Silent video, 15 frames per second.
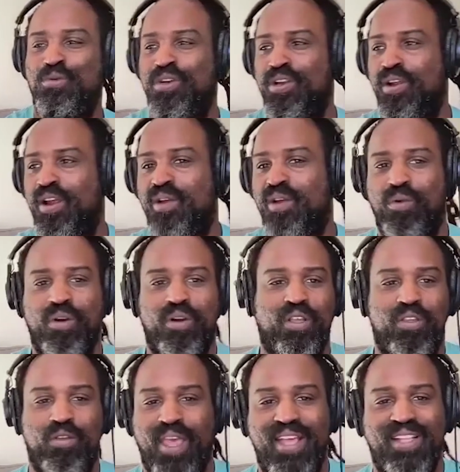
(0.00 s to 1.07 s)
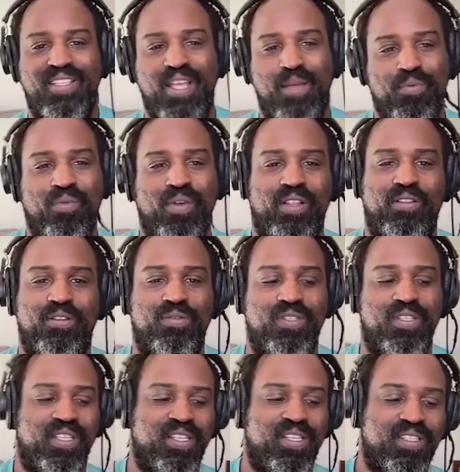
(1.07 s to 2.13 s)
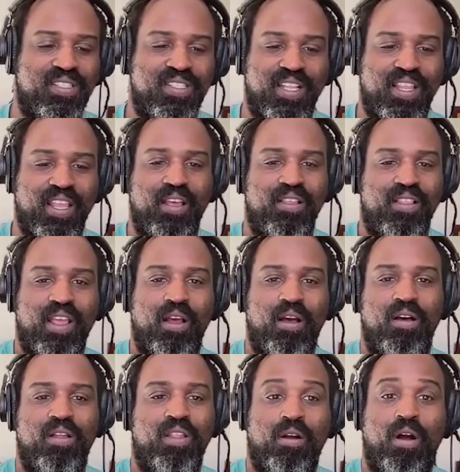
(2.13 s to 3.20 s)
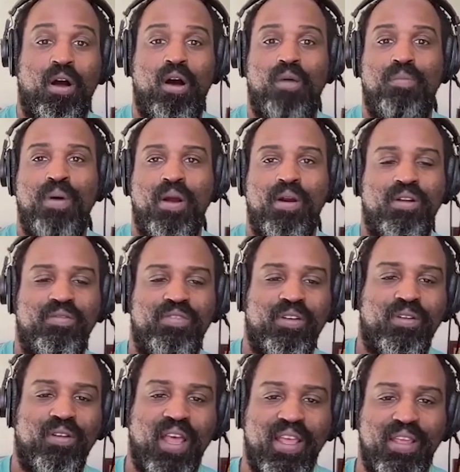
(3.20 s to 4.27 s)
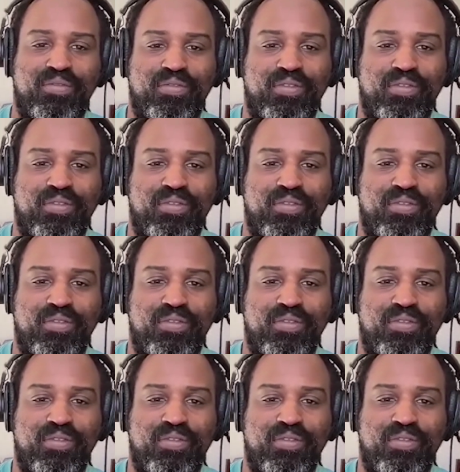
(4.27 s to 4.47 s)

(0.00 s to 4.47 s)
when you're at work. You can't separate those things. Is that they're all part of your life.